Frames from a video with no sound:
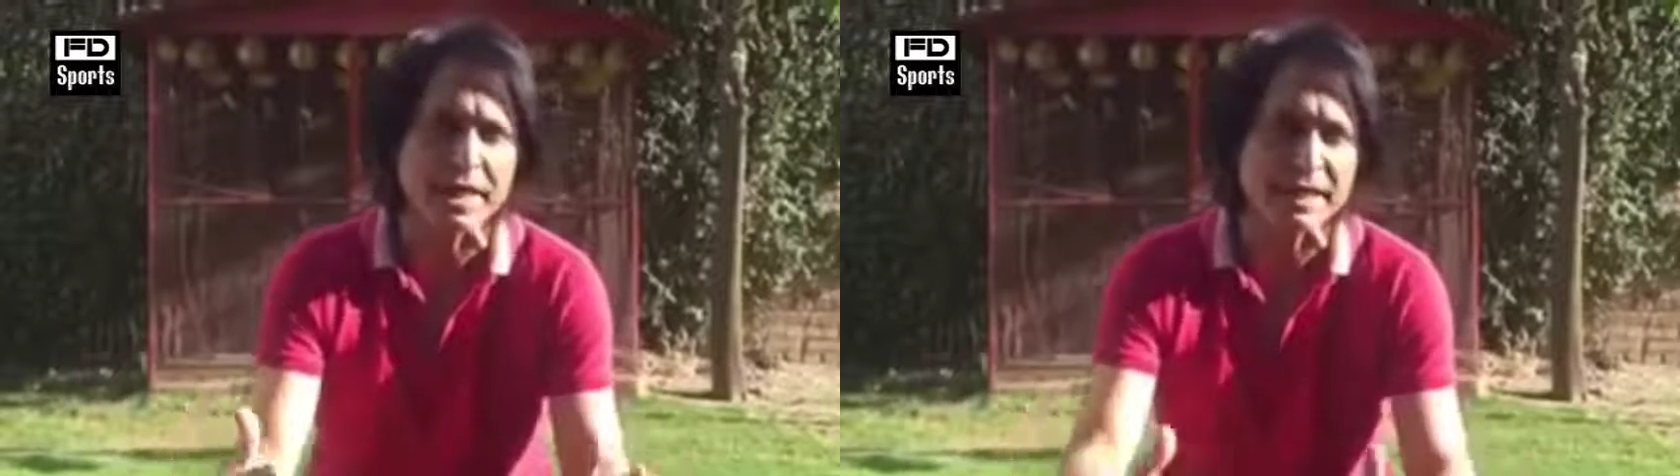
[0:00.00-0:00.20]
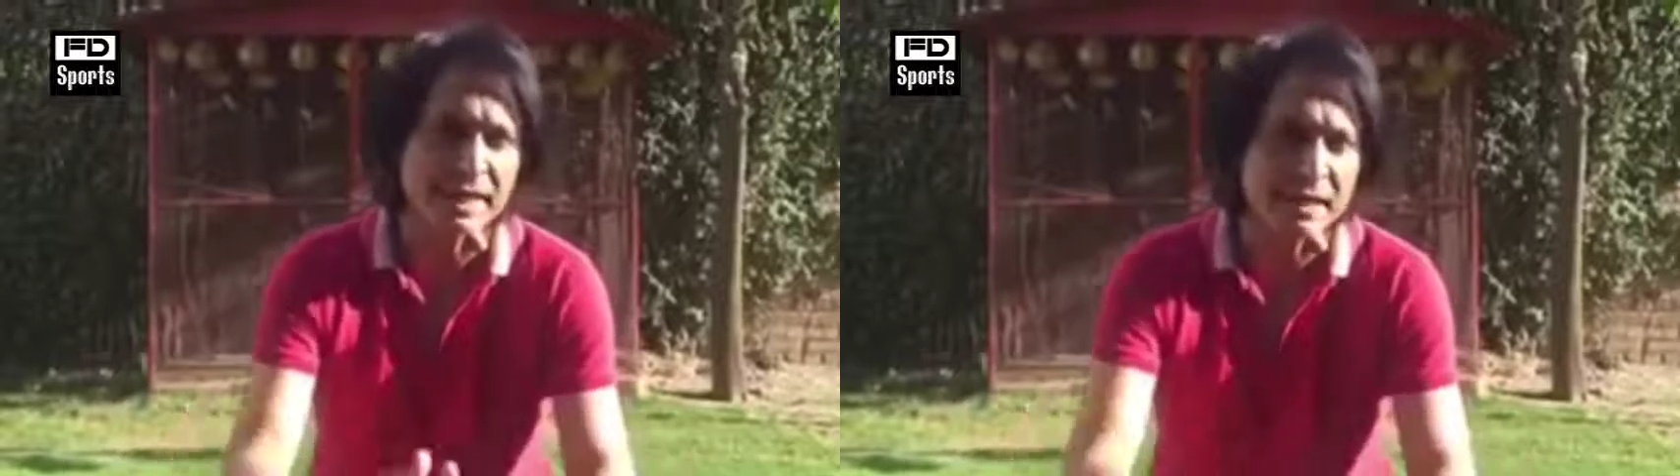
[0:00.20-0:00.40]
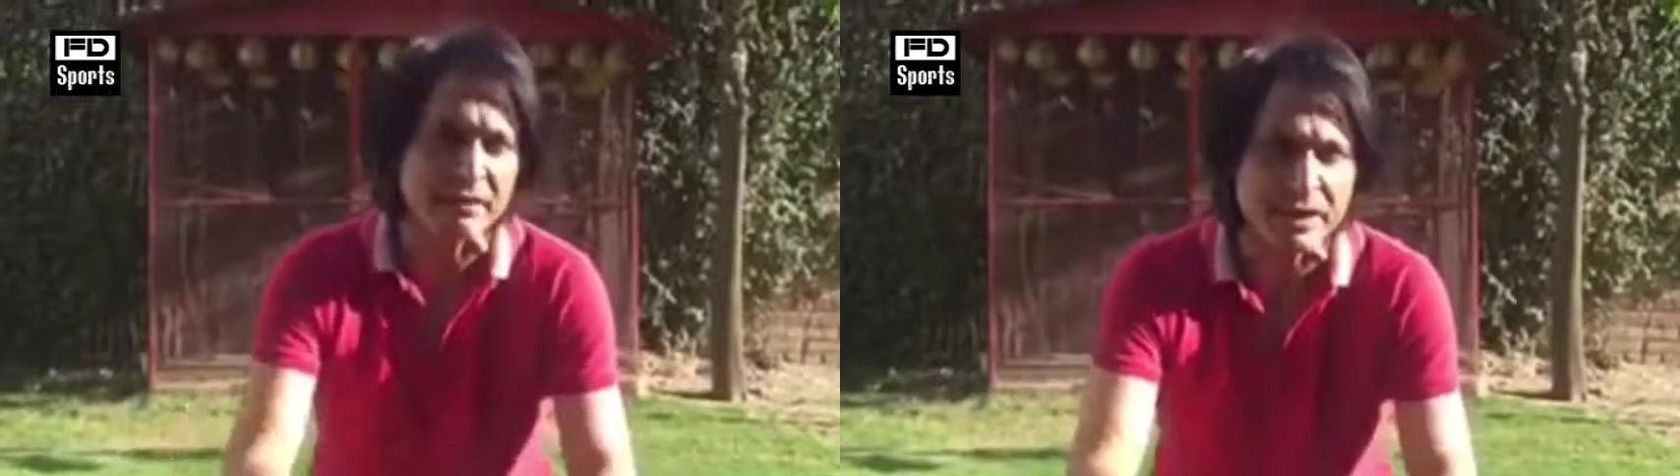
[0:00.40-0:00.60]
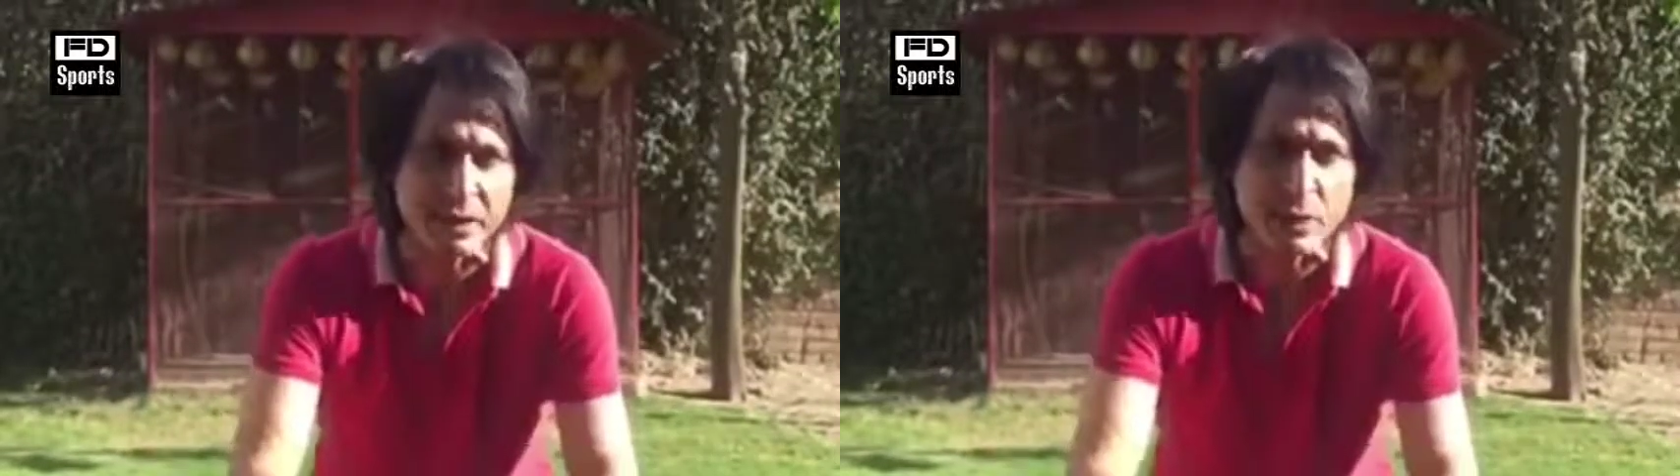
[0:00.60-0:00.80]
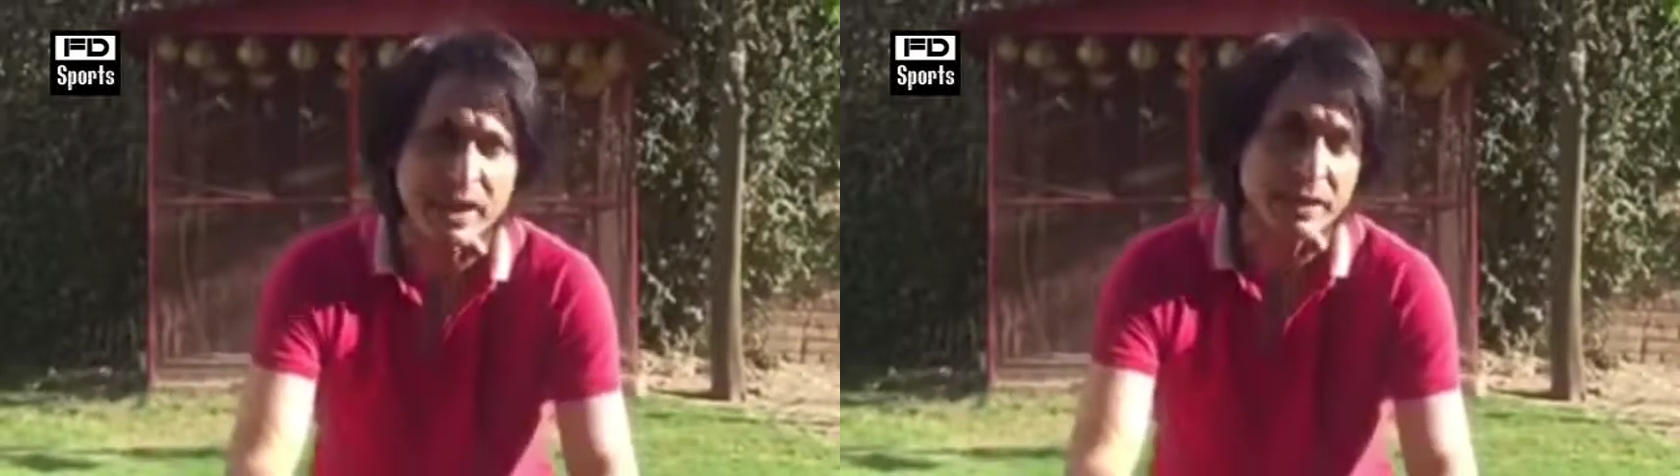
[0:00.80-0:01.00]

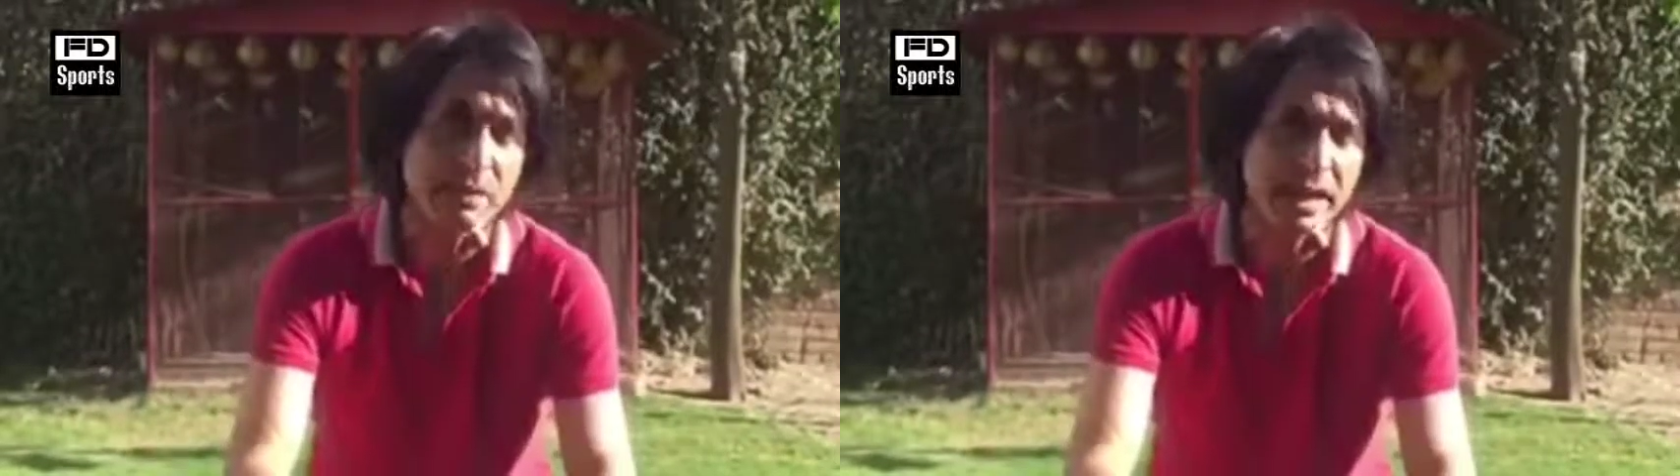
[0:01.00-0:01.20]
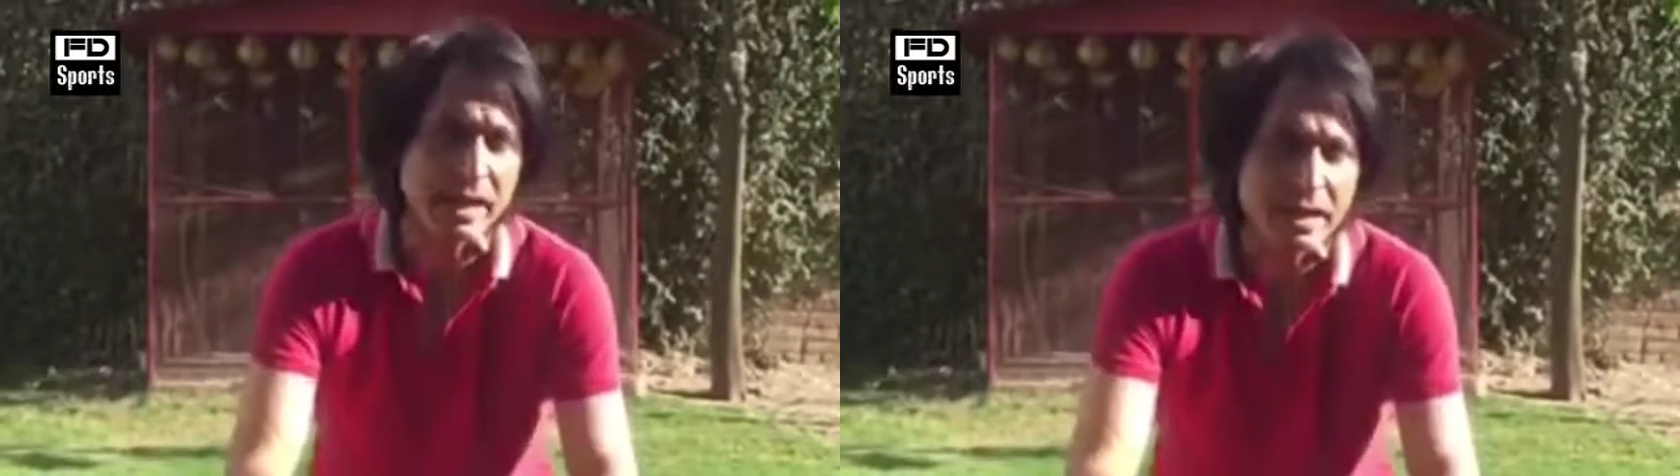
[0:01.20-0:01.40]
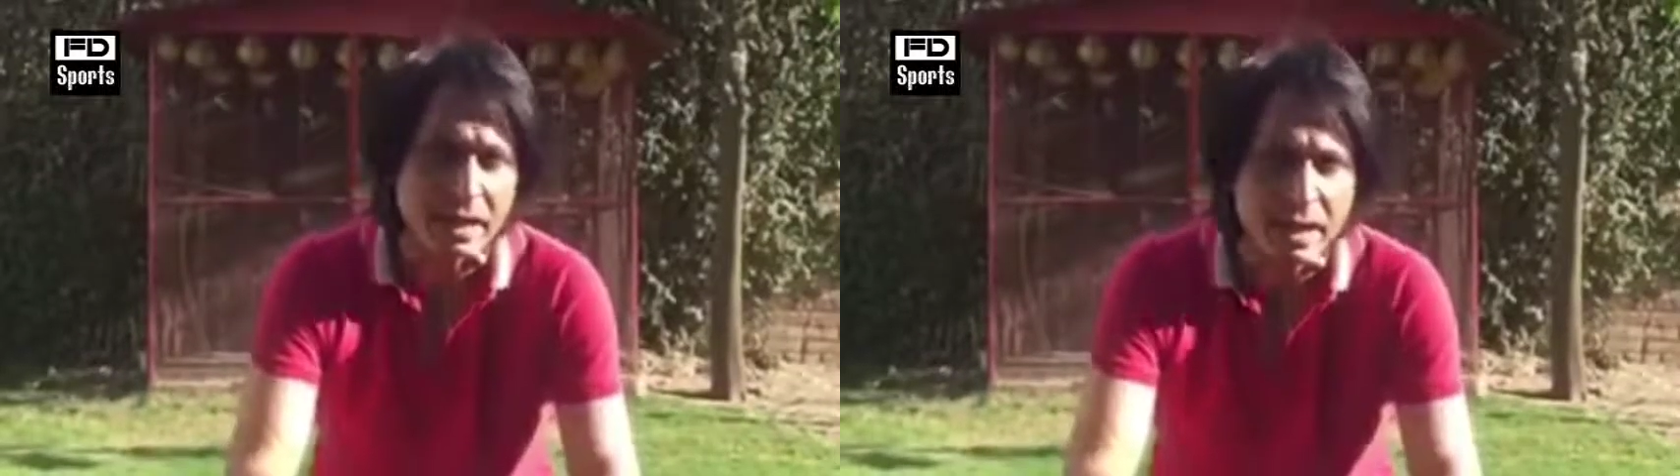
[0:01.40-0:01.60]
integrity were at play